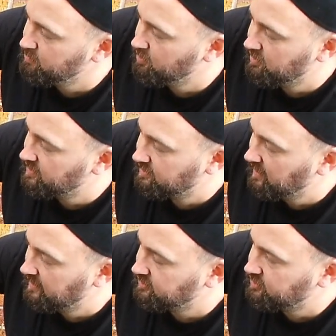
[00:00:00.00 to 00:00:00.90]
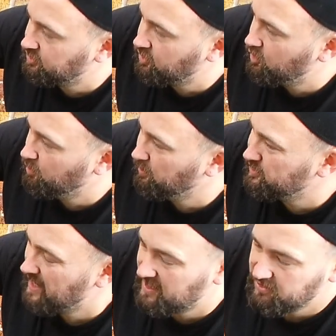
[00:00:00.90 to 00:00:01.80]
But it like just took a couple of
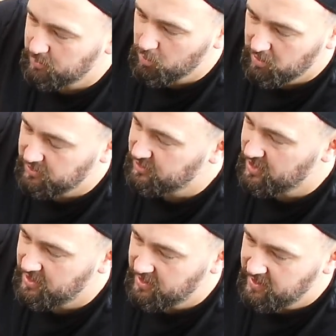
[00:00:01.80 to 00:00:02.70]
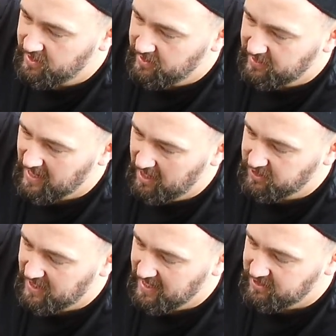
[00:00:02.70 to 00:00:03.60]
seconds, whereas the
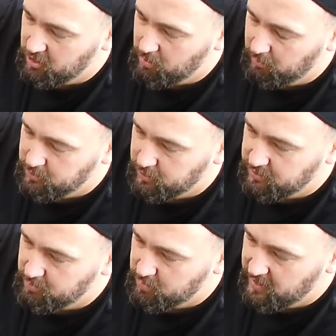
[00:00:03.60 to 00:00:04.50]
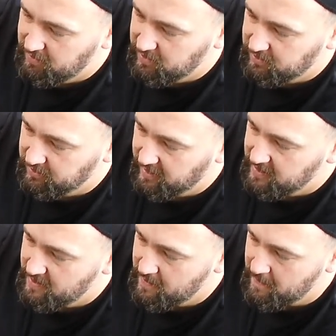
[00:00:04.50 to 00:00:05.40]
Karch K2 I was using previously,
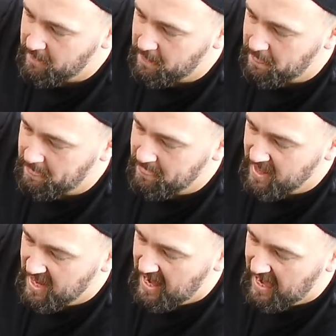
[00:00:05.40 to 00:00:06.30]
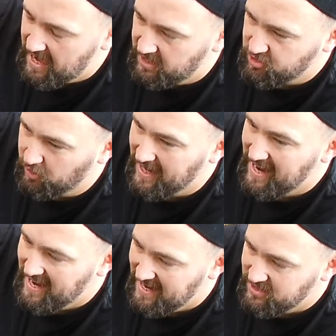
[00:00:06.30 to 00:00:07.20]
it took
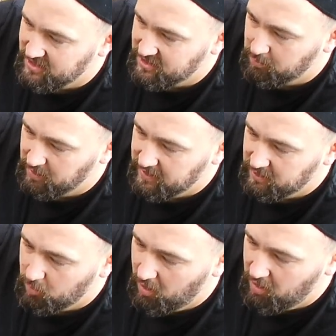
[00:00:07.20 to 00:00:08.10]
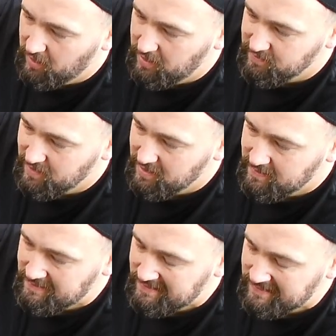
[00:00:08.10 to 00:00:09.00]
ages to bleed the water out of it.
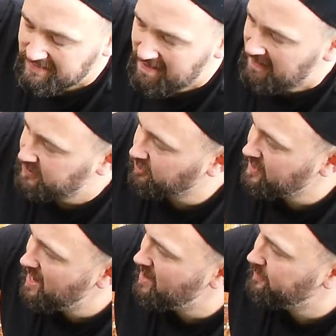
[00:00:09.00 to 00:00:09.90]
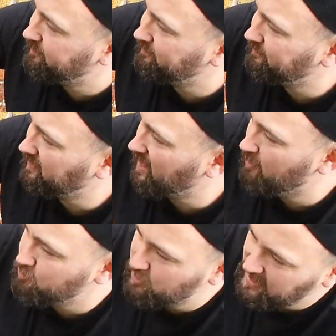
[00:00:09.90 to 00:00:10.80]
So yeah,
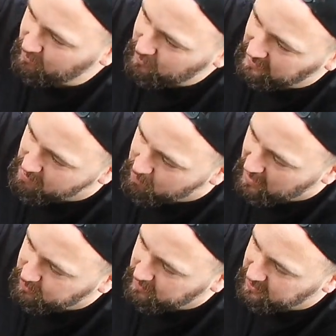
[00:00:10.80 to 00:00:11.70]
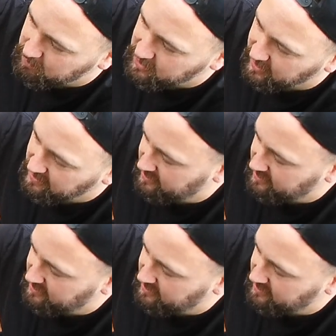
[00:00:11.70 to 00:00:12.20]
I'm really impressed with this machine.